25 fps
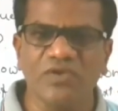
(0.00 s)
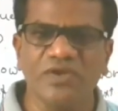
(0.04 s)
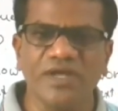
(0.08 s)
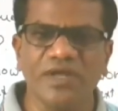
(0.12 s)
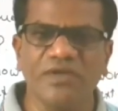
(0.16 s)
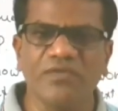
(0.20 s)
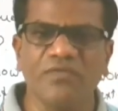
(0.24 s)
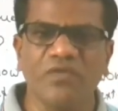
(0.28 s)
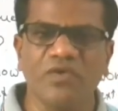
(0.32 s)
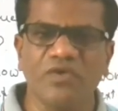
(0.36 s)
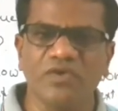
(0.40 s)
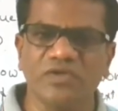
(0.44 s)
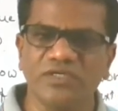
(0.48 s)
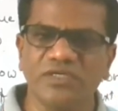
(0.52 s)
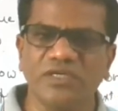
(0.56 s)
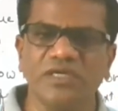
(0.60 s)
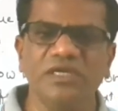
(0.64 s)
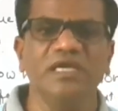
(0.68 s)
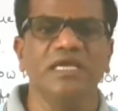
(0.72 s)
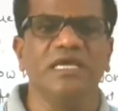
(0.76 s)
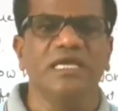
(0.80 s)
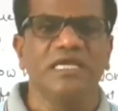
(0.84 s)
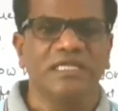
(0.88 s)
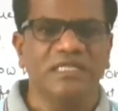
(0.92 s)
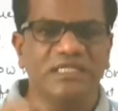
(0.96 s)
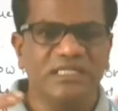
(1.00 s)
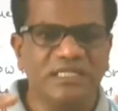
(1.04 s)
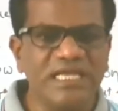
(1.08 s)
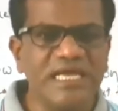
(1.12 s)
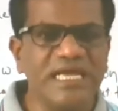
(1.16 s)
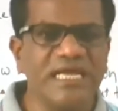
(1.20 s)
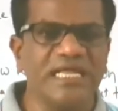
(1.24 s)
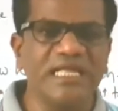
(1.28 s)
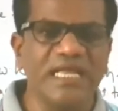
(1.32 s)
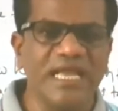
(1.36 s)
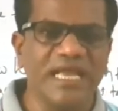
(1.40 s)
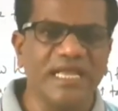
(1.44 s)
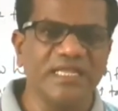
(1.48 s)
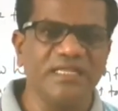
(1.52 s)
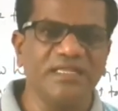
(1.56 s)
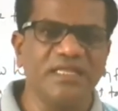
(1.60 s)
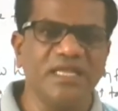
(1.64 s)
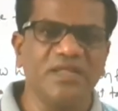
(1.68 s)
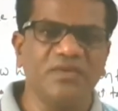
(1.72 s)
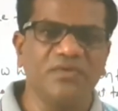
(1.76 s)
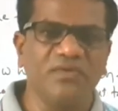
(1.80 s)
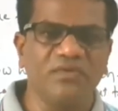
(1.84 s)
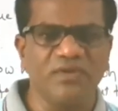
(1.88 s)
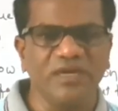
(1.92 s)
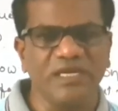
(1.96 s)
in water, then and
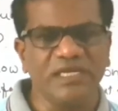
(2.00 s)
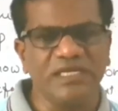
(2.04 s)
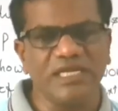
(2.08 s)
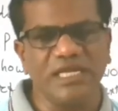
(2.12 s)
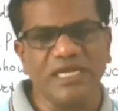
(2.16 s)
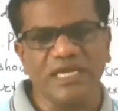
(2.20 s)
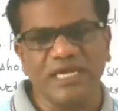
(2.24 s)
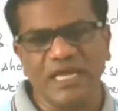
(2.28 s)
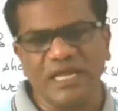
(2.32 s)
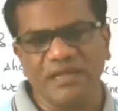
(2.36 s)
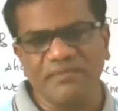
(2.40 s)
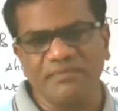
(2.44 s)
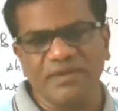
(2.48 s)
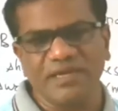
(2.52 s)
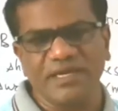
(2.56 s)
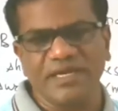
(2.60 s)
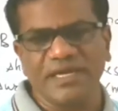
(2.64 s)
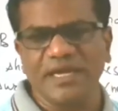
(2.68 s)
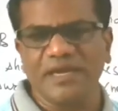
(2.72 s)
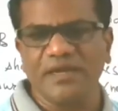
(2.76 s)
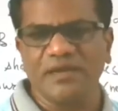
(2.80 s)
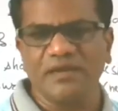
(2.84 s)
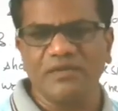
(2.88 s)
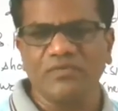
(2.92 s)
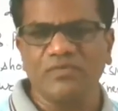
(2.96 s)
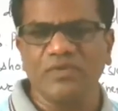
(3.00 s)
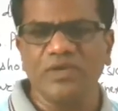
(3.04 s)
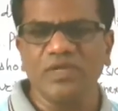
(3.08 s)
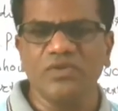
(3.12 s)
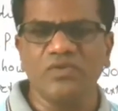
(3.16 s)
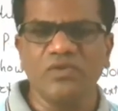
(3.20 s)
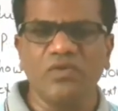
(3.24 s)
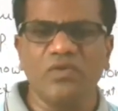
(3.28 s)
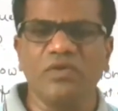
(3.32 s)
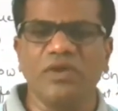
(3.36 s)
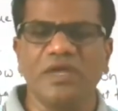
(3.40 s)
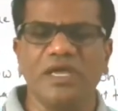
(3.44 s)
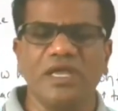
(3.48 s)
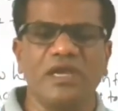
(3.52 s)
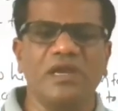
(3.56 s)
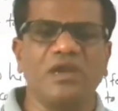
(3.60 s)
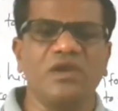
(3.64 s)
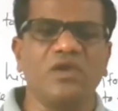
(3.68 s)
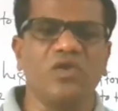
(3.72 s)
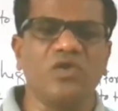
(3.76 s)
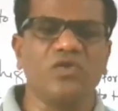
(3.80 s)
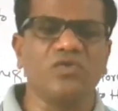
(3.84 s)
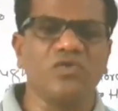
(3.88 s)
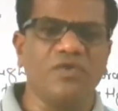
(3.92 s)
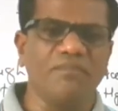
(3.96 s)
then only they can be taken. We know a
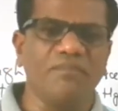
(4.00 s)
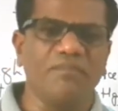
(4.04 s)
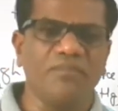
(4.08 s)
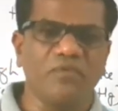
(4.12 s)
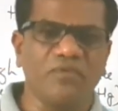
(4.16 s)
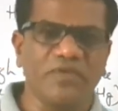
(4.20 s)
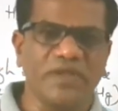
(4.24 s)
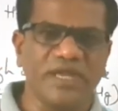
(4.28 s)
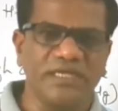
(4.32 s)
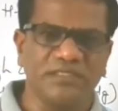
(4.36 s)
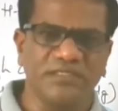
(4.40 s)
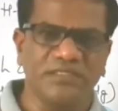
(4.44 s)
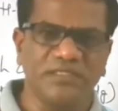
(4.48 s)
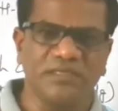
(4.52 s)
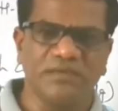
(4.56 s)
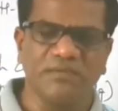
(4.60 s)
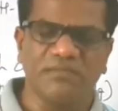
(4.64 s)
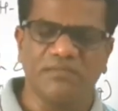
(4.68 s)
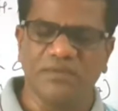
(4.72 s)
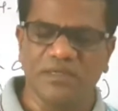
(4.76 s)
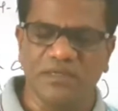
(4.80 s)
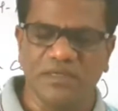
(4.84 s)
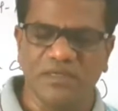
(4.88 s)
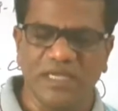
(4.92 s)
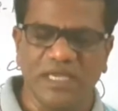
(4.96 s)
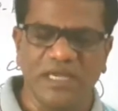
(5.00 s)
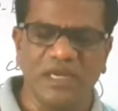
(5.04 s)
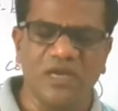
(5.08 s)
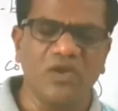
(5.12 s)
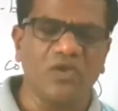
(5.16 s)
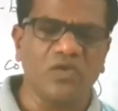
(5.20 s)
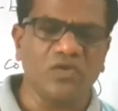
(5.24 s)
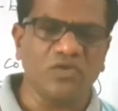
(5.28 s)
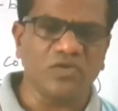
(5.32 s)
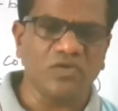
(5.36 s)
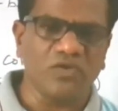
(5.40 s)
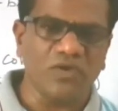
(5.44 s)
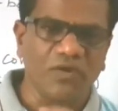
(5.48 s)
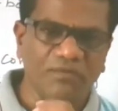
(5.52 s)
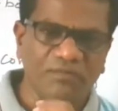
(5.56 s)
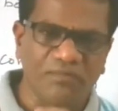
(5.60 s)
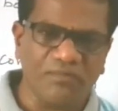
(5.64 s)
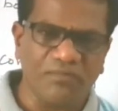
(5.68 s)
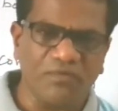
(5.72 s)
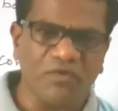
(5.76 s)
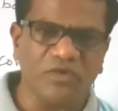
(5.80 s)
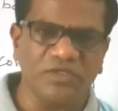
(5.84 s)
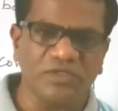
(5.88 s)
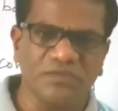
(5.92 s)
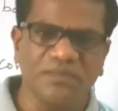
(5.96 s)
lot of potassium, a lot
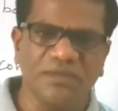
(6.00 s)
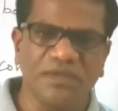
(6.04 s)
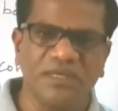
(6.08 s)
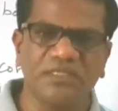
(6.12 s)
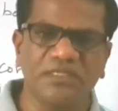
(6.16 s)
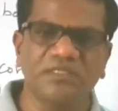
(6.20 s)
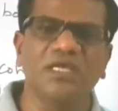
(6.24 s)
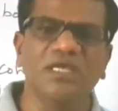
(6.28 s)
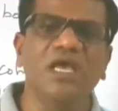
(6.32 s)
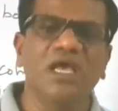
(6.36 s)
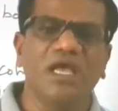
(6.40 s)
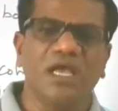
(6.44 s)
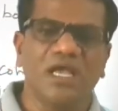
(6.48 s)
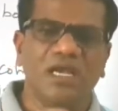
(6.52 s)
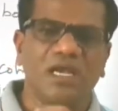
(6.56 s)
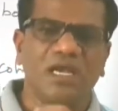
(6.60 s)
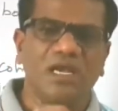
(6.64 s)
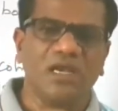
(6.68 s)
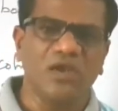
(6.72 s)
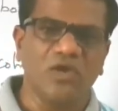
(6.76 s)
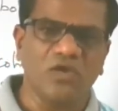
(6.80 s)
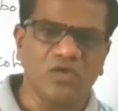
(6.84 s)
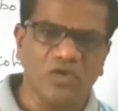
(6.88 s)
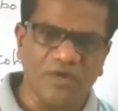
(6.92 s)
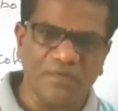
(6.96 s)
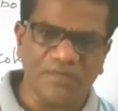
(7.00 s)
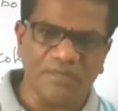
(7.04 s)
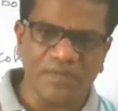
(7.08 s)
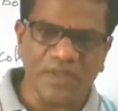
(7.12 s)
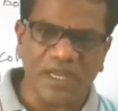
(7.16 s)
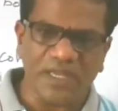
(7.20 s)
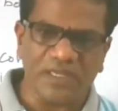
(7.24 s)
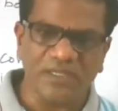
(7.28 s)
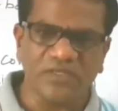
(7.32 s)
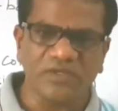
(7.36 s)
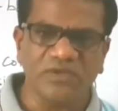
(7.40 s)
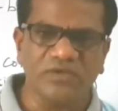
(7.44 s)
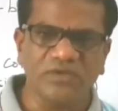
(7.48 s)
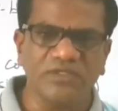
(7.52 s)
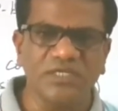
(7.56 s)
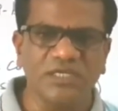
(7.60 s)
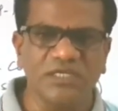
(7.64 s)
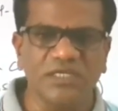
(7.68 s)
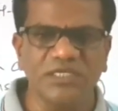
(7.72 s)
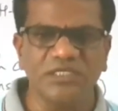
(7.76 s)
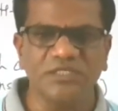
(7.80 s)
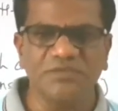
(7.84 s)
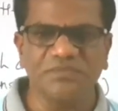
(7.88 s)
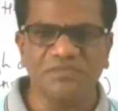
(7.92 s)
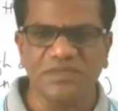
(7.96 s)
of phosphorus, a lot of
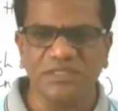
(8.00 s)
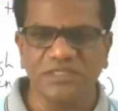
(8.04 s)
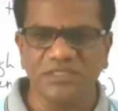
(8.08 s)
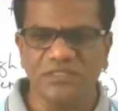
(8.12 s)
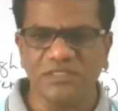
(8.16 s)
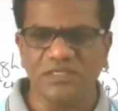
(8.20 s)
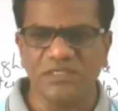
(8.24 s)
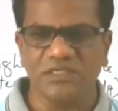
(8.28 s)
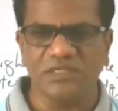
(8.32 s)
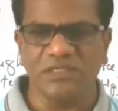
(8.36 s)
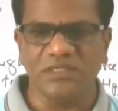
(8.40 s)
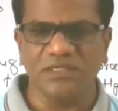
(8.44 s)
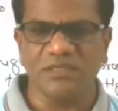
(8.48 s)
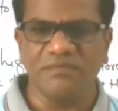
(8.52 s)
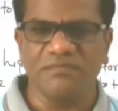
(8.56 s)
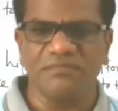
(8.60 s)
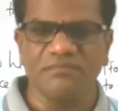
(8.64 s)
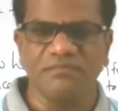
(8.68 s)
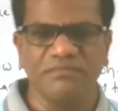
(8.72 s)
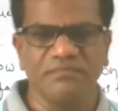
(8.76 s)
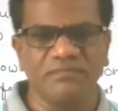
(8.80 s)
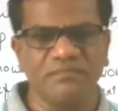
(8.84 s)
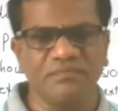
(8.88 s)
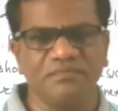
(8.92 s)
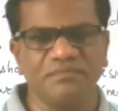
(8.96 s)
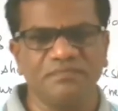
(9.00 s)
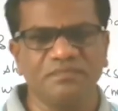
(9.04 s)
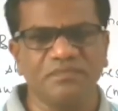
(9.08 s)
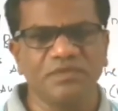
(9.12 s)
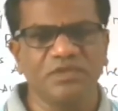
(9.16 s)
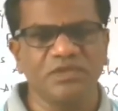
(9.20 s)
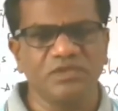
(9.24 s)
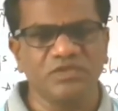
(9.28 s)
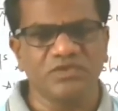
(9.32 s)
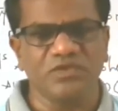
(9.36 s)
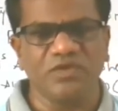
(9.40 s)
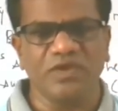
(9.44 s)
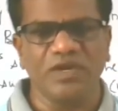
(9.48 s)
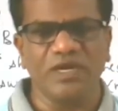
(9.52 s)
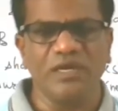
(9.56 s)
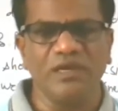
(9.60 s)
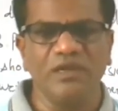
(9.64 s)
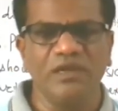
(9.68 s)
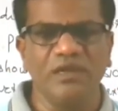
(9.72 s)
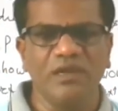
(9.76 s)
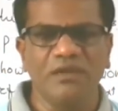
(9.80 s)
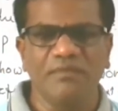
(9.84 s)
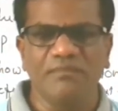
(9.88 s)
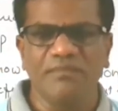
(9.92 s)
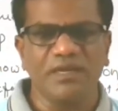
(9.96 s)
nitrogen is present in
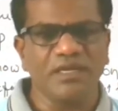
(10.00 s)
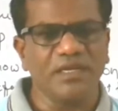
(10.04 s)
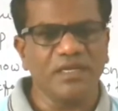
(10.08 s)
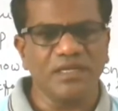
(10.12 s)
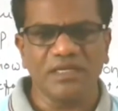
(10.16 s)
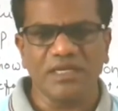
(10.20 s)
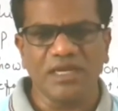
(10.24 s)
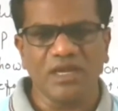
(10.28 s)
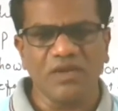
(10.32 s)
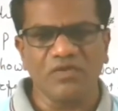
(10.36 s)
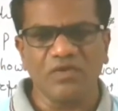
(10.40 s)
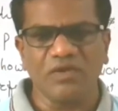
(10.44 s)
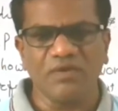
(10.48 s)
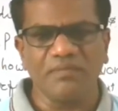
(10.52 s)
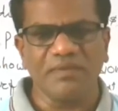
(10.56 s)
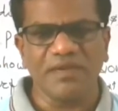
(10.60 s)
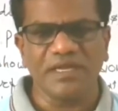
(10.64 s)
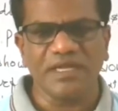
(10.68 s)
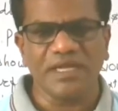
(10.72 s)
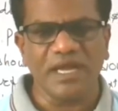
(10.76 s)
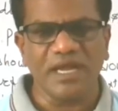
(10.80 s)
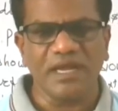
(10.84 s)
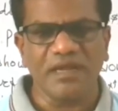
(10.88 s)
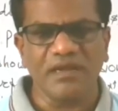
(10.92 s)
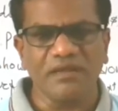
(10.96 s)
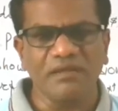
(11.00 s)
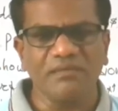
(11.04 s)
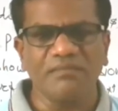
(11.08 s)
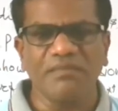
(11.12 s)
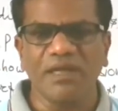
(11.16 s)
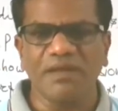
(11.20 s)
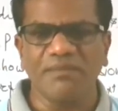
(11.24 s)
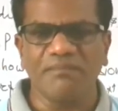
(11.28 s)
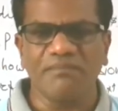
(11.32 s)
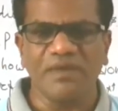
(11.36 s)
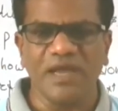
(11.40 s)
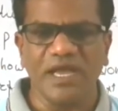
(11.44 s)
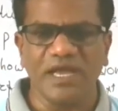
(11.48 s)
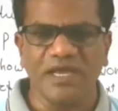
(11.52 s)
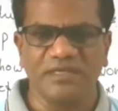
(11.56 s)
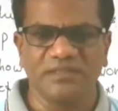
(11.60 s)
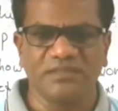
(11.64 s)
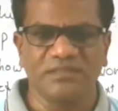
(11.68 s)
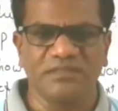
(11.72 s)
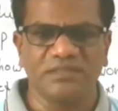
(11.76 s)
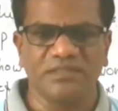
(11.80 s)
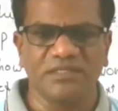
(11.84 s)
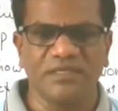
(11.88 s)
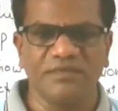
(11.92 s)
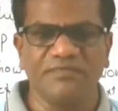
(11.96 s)
soil, but it cannot be taken by
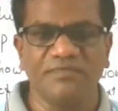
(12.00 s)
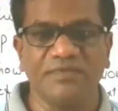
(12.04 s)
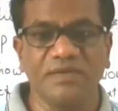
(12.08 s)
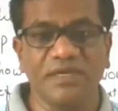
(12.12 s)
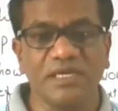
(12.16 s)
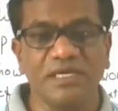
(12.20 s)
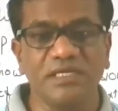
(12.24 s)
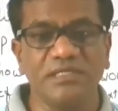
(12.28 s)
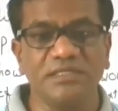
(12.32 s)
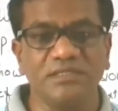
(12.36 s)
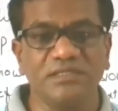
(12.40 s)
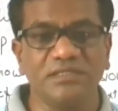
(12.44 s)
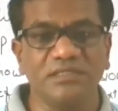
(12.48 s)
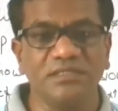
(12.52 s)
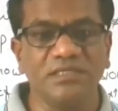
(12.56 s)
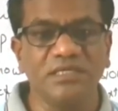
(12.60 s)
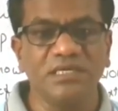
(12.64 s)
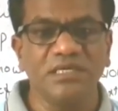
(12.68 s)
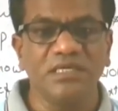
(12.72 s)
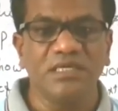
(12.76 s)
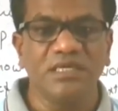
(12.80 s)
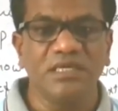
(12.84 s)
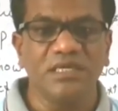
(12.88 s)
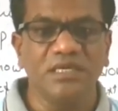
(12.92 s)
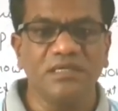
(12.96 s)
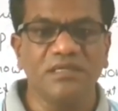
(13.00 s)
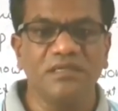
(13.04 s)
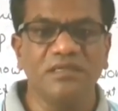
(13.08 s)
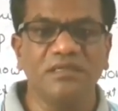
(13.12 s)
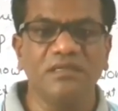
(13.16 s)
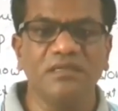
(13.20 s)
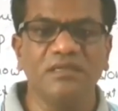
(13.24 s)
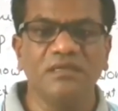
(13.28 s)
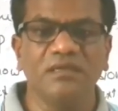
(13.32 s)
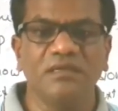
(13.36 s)
plants if it is in